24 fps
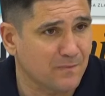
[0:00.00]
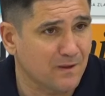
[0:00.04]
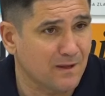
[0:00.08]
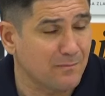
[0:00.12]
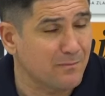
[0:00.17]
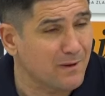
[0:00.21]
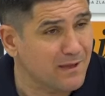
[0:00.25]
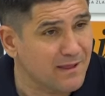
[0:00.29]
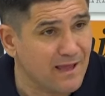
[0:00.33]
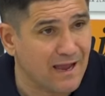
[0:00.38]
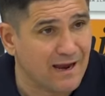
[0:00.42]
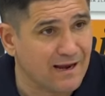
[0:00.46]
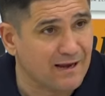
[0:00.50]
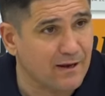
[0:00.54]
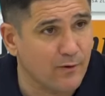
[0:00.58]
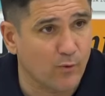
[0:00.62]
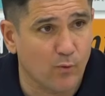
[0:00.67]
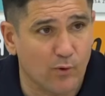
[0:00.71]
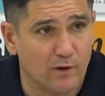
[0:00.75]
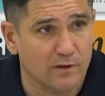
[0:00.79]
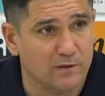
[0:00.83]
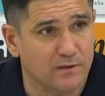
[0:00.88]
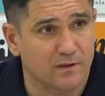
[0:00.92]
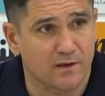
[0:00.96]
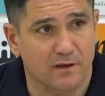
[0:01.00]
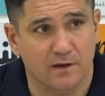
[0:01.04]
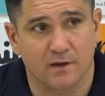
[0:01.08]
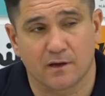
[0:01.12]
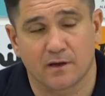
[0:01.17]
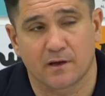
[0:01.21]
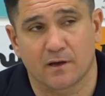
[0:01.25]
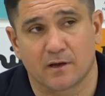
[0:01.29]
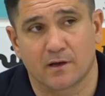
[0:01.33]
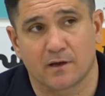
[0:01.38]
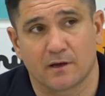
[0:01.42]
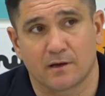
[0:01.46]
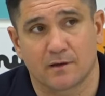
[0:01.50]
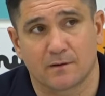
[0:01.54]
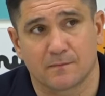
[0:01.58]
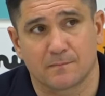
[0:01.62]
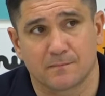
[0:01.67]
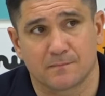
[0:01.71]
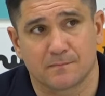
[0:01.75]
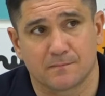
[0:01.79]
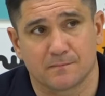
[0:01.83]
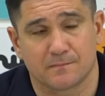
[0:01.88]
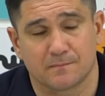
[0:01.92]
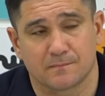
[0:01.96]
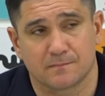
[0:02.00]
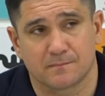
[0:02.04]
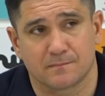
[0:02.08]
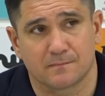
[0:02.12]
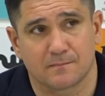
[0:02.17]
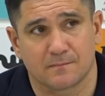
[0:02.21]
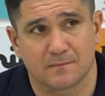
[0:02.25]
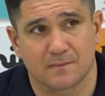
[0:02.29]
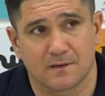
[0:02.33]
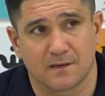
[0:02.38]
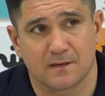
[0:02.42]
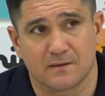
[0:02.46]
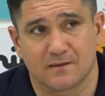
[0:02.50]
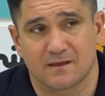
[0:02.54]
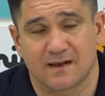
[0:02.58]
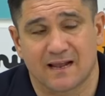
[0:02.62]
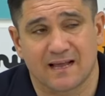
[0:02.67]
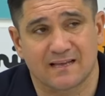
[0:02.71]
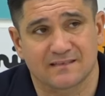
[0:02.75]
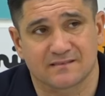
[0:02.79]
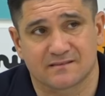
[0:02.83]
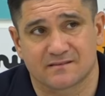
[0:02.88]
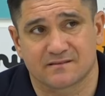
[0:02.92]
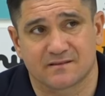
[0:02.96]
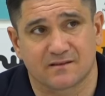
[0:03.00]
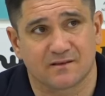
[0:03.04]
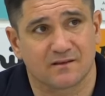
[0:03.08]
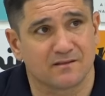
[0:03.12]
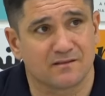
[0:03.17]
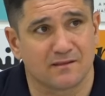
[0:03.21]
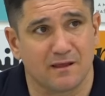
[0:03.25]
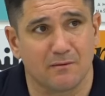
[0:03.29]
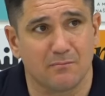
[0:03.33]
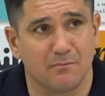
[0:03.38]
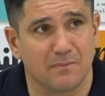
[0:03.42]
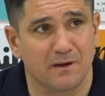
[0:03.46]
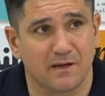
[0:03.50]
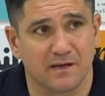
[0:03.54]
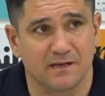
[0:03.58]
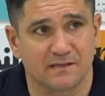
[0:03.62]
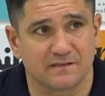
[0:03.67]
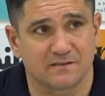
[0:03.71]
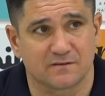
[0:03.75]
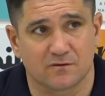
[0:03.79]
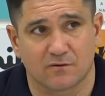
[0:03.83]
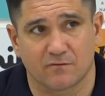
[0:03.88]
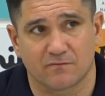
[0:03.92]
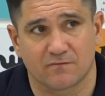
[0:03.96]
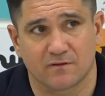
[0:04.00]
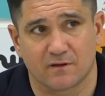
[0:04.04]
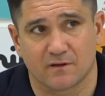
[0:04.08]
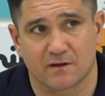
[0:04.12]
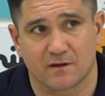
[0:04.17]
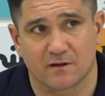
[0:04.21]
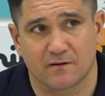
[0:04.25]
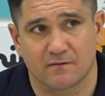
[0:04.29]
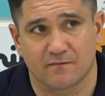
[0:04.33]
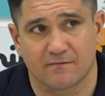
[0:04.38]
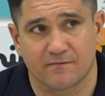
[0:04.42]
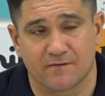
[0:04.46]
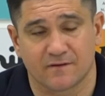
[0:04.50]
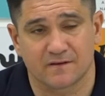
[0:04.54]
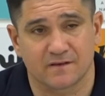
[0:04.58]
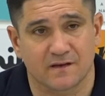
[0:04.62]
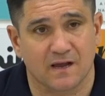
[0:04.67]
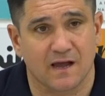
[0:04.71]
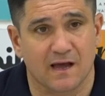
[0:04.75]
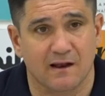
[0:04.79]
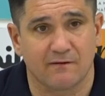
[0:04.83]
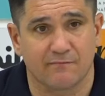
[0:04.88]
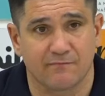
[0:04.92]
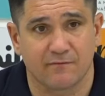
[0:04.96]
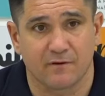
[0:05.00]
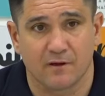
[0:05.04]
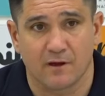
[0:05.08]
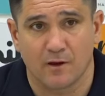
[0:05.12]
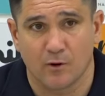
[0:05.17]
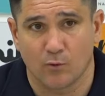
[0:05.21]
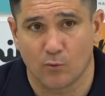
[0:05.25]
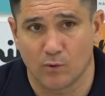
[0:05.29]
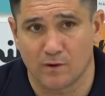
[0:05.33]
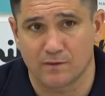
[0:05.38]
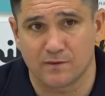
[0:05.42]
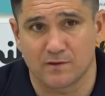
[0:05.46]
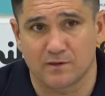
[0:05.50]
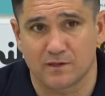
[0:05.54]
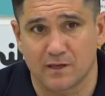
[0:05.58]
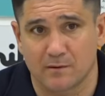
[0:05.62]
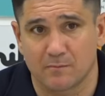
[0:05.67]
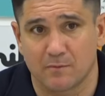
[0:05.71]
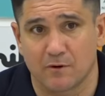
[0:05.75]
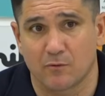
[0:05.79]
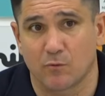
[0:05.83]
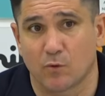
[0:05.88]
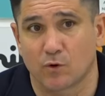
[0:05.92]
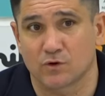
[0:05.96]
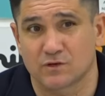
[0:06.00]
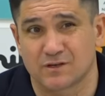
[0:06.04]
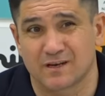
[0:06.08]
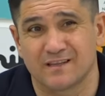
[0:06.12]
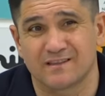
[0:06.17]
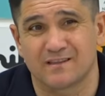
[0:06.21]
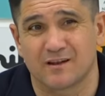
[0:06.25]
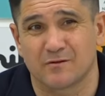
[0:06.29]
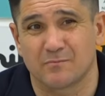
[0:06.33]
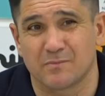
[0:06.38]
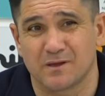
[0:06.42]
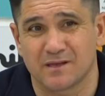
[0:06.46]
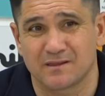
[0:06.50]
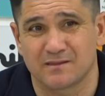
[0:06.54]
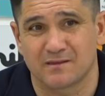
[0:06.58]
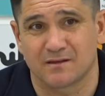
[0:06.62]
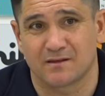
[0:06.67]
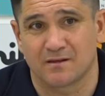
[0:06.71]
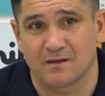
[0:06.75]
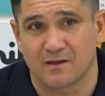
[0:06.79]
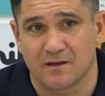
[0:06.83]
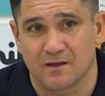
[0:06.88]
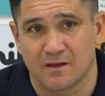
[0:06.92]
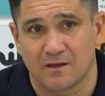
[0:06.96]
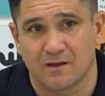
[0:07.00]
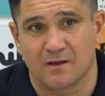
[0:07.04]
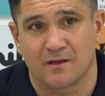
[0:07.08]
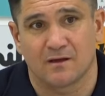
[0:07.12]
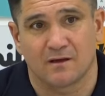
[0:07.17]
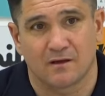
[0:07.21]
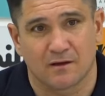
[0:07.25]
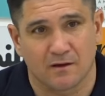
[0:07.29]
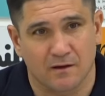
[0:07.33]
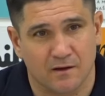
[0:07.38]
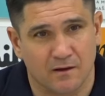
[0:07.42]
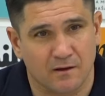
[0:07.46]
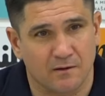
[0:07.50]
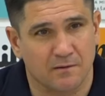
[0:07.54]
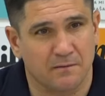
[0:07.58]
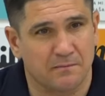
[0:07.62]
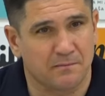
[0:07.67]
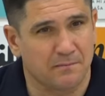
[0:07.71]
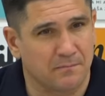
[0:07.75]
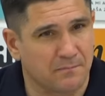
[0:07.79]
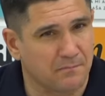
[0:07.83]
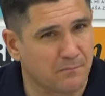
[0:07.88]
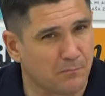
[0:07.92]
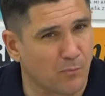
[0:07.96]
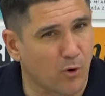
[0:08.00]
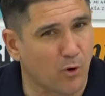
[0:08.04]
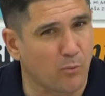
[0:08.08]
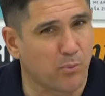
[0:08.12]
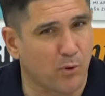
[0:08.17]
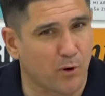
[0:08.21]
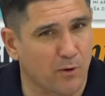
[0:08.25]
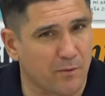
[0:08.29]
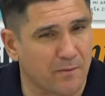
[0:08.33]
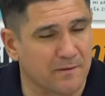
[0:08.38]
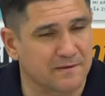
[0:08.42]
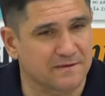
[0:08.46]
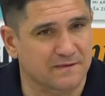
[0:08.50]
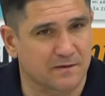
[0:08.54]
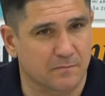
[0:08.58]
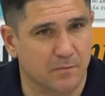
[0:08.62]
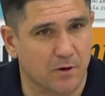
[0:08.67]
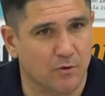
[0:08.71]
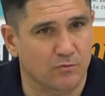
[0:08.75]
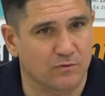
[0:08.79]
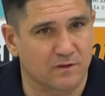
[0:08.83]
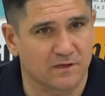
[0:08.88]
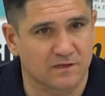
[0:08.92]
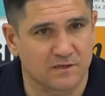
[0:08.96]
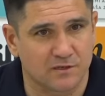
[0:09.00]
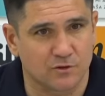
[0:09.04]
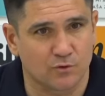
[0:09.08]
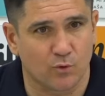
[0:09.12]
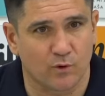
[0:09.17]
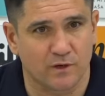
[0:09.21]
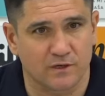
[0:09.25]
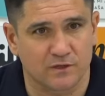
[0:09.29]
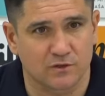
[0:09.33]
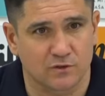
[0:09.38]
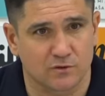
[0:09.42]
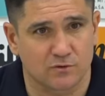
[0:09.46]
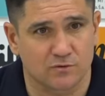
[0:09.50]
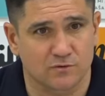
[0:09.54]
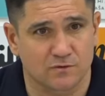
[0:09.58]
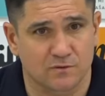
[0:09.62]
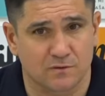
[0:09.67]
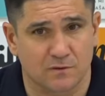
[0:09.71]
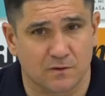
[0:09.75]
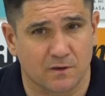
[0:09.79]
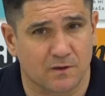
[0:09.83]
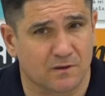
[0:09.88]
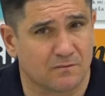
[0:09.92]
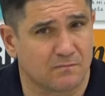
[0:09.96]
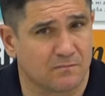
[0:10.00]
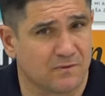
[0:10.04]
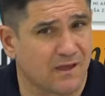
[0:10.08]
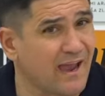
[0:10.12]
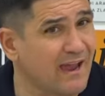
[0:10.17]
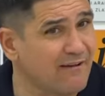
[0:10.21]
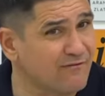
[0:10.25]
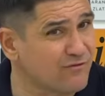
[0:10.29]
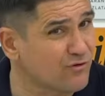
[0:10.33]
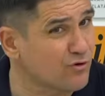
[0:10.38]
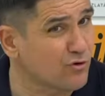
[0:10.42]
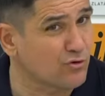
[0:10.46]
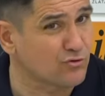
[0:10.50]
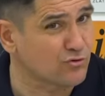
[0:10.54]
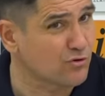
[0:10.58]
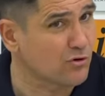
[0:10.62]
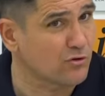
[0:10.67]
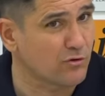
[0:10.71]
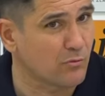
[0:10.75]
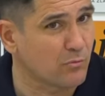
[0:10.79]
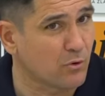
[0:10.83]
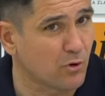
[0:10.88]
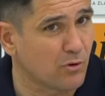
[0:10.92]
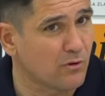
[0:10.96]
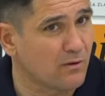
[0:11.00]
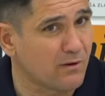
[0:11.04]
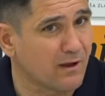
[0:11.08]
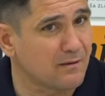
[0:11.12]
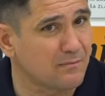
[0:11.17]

Immediately when in the last 10 minutes of the first half, when the team was a little bit more problems about the situations, they have the control of the ball.